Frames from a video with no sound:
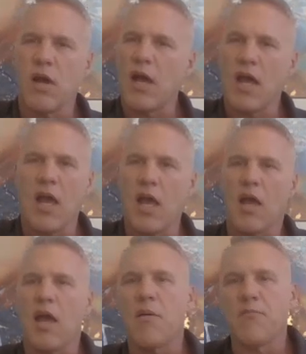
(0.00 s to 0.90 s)
you know, I, I,
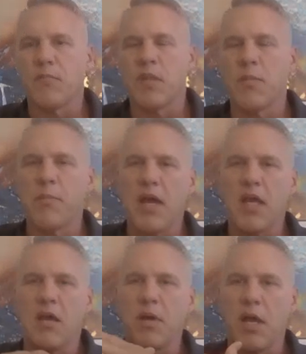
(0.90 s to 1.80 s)
let me
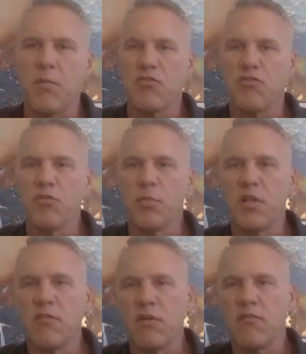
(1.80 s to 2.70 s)
back up. I'm a true
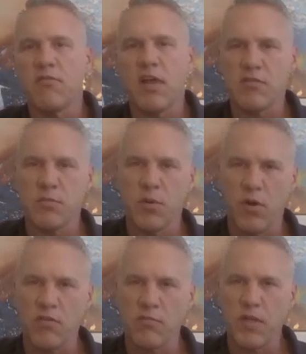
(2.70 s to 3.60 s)
believer in flexible
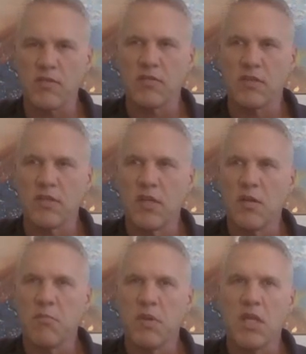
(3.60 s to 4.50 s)
workspace,
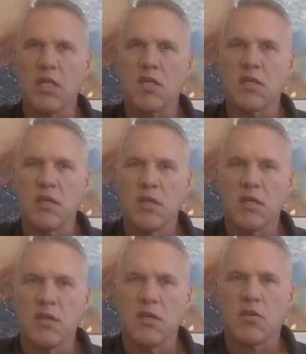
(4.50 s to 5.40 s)
meaning
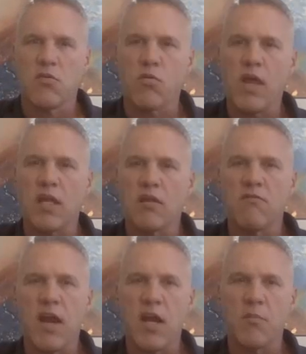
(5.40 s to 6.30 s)
creating
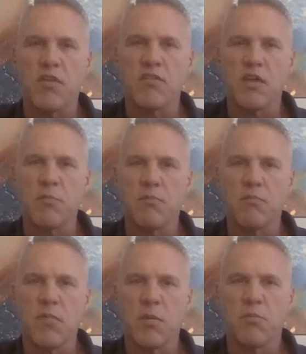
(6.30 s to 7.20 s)
environments that
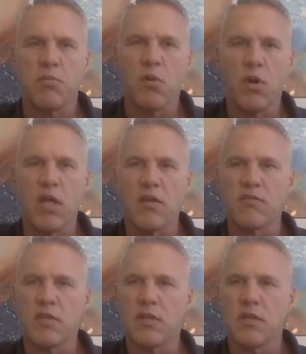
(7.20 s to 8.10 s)

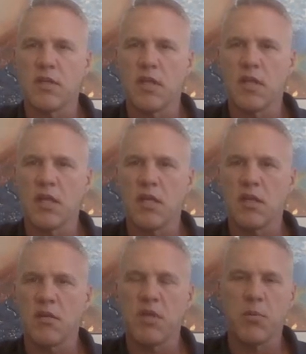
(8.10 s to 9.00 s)
employees and, and,
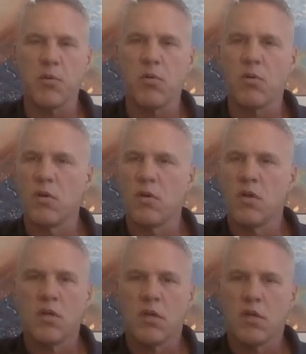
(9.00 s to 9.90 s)
and people
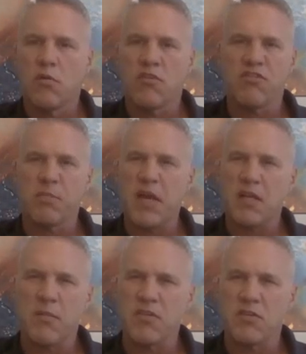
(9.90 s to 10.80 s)

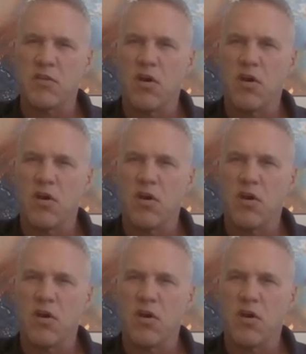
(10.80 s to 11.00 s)
respect them as